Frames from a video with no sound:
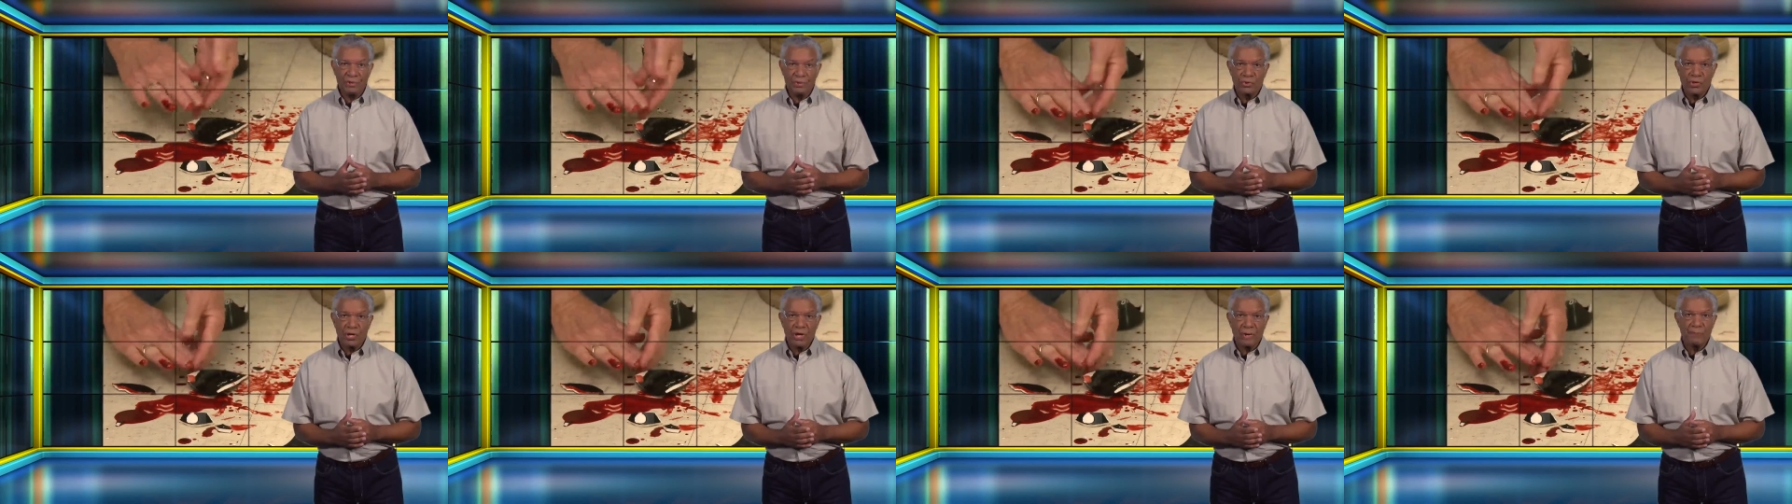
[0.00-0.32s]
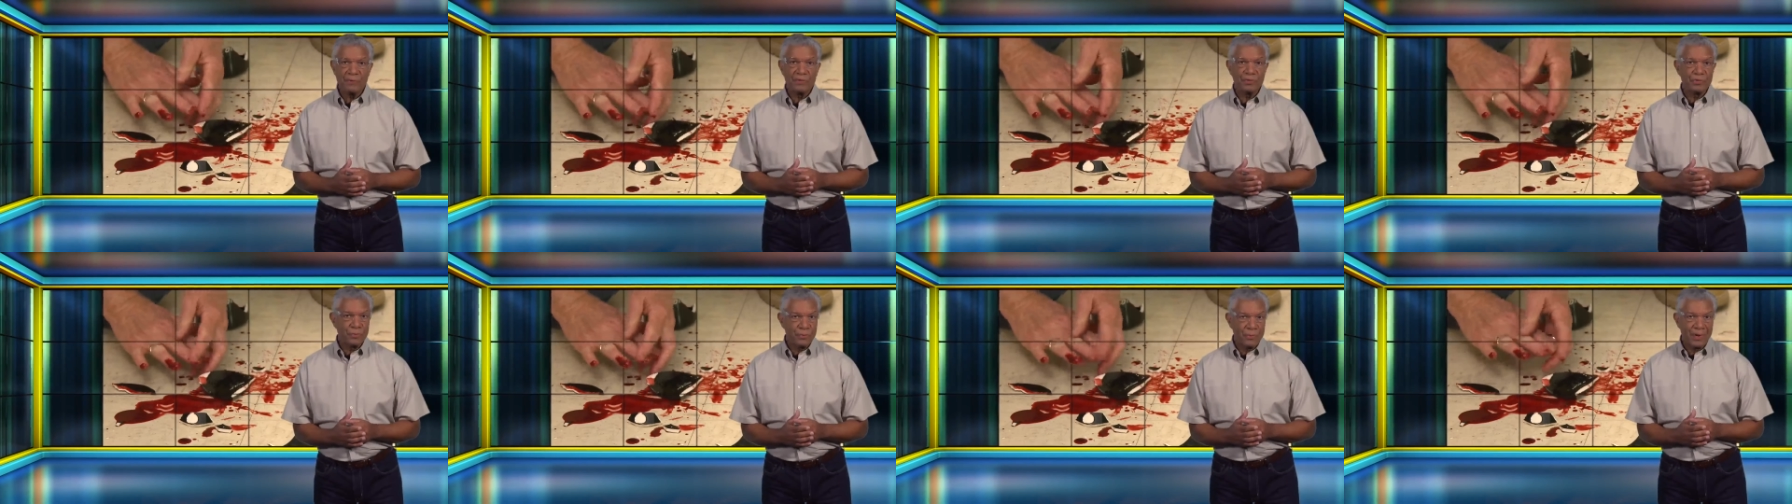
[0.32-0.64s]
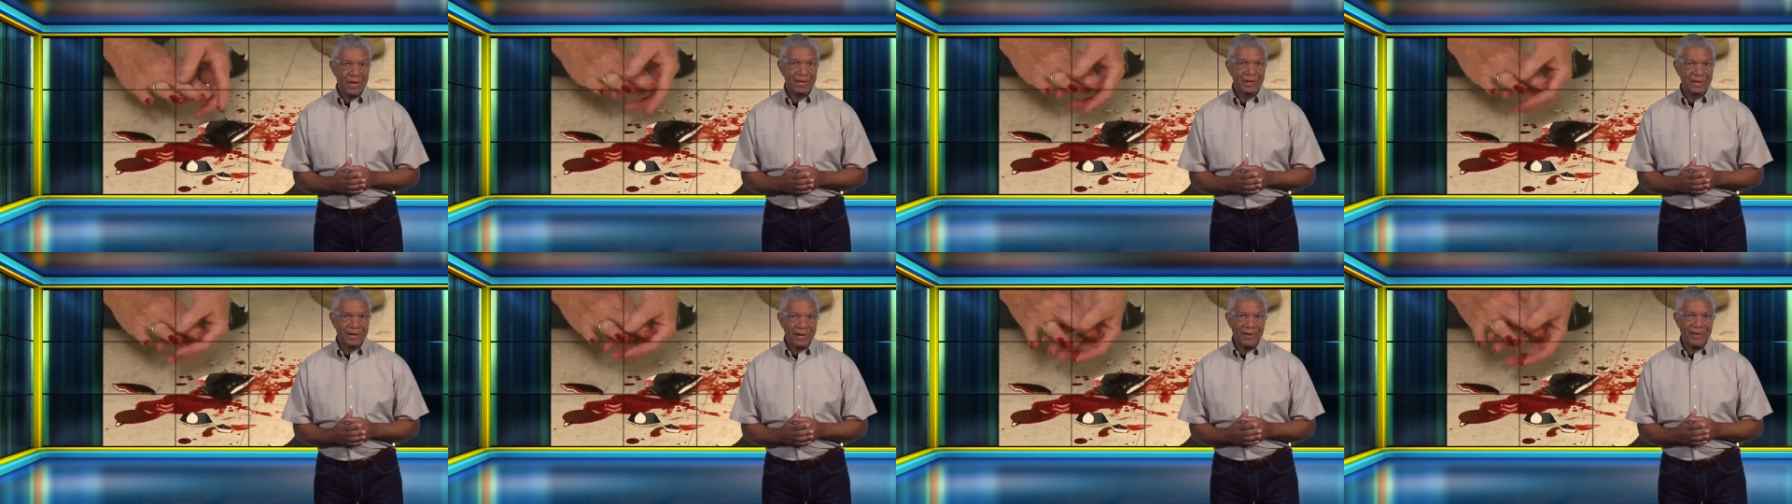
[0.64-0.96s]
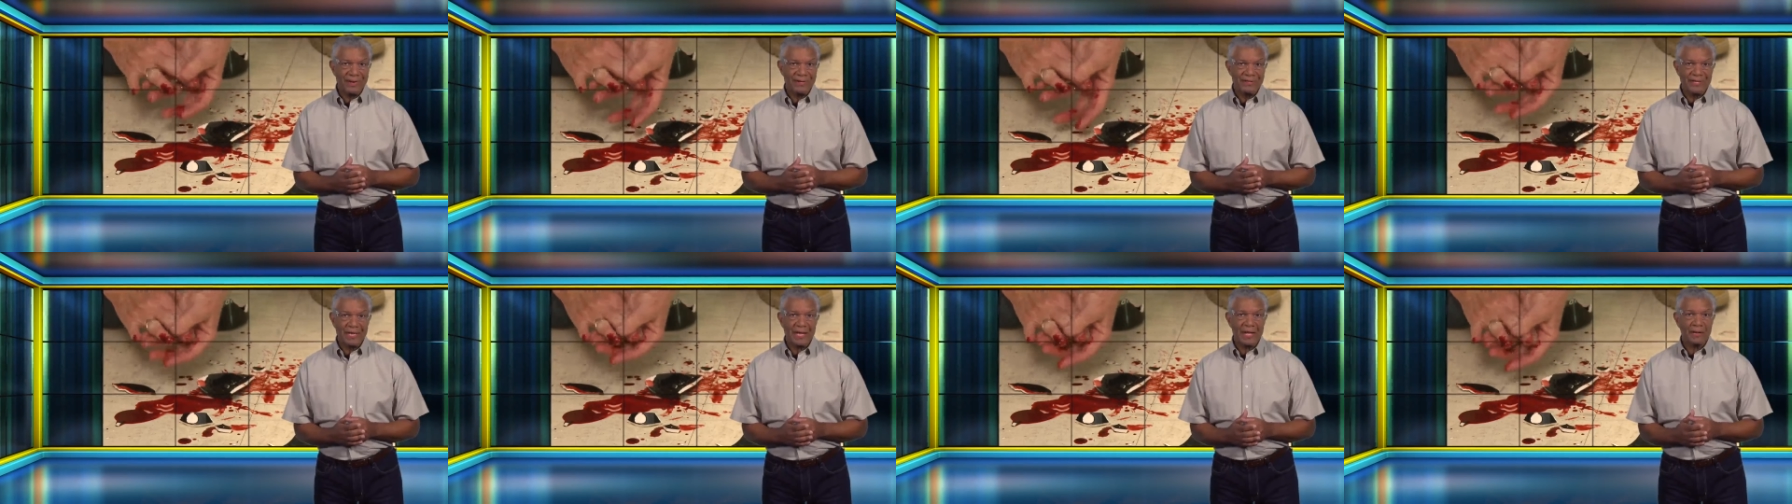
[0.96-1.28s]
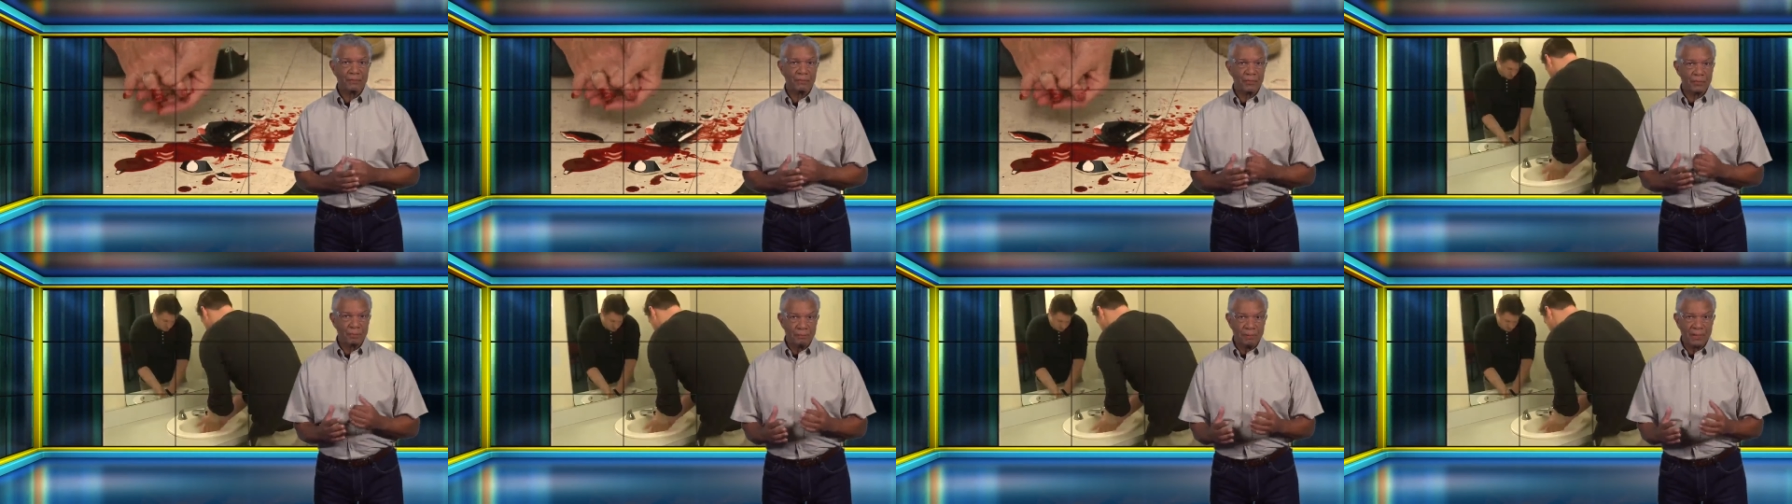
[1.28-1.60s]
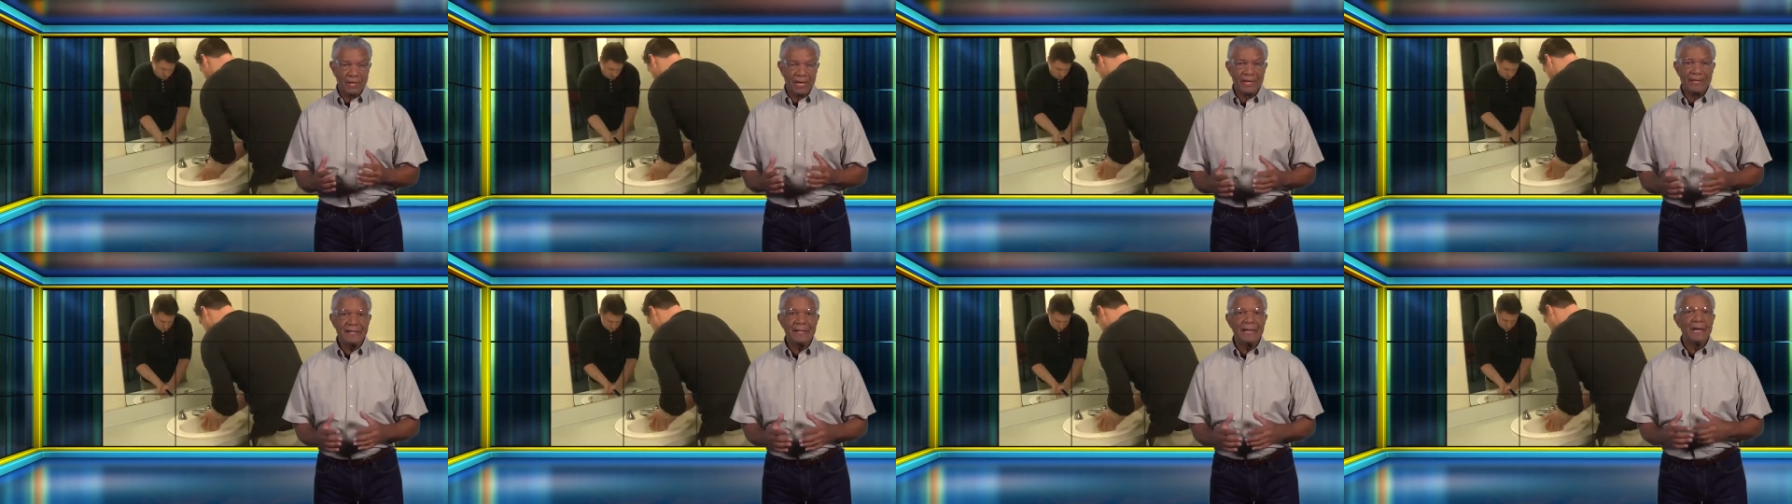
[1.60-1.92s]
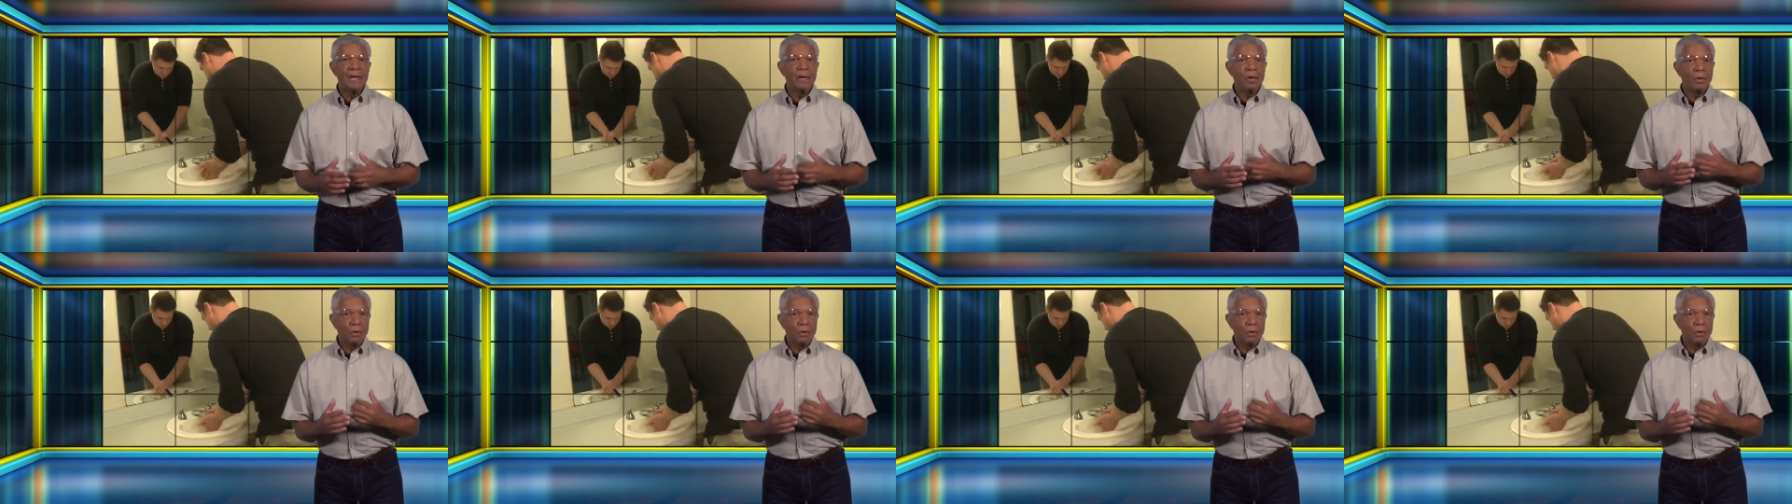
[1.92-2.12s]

you come in direct contact with blood